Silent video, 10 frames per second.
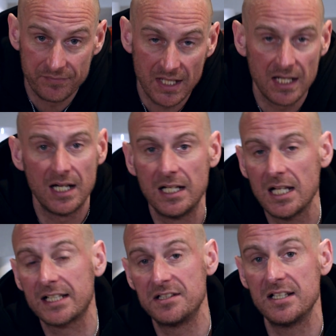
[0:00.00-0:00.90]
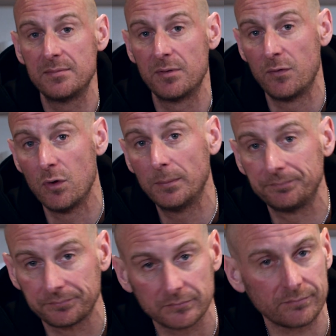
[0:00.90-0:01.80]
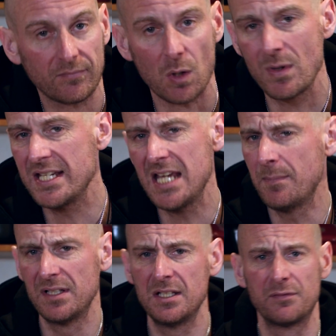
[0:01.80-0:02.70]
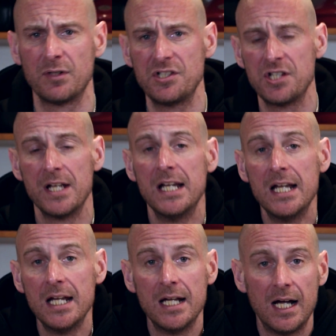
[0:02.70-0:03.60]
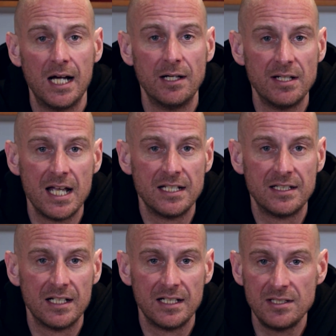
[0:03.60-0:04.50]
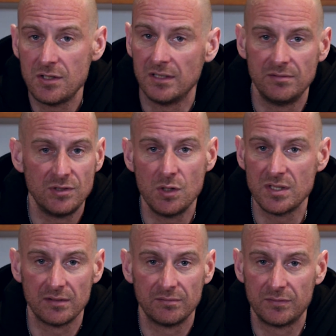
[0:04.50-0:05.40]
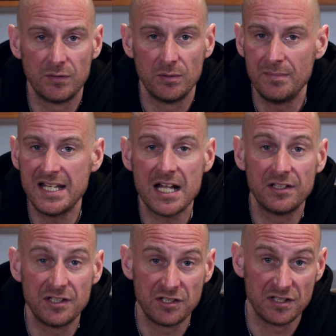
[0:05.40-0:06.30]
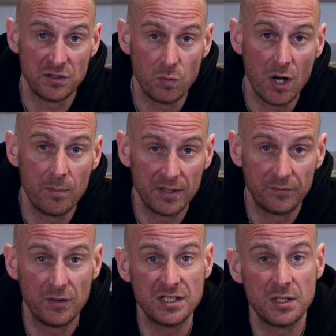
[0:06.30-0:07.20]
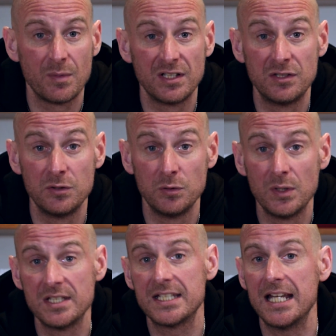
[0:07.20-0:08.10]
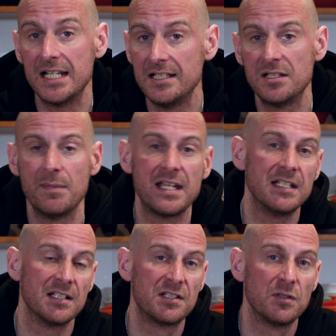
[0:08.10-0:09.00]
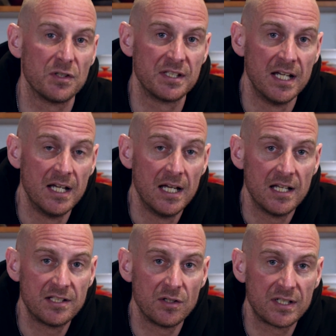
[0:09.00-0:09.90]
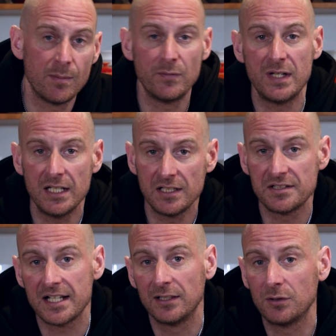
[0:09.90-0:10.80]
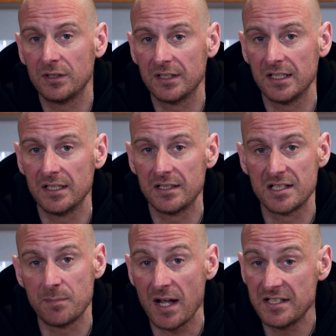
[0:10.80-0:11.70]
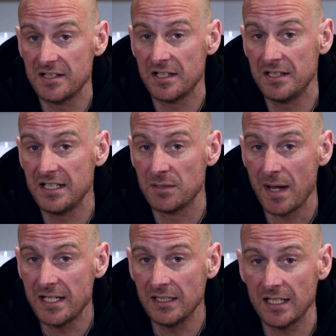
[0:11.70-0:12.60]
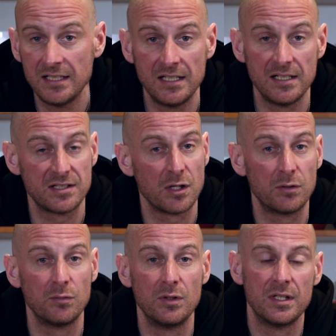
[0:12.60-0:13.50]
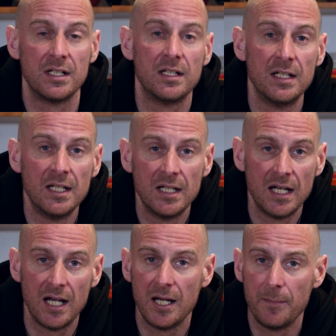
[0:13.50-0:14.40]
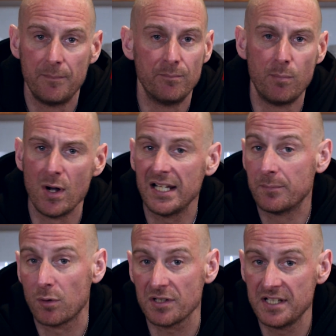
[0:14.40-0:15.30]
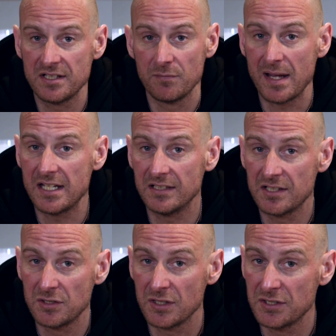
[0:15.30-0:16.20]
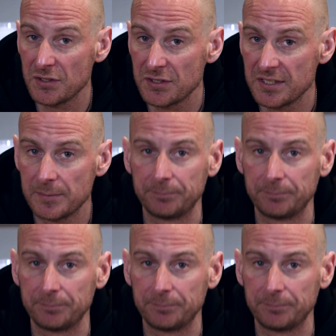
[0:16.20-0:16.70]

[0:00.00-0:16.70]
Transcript: And like I said before, we can keep it in the fridge and you can use it for many other dishes as well. But the first thing we're going to do is get into making this sauce. So come over here, let's take a look at the spices that I need to make it, and then let's go through the boiling process of making the soy sauce.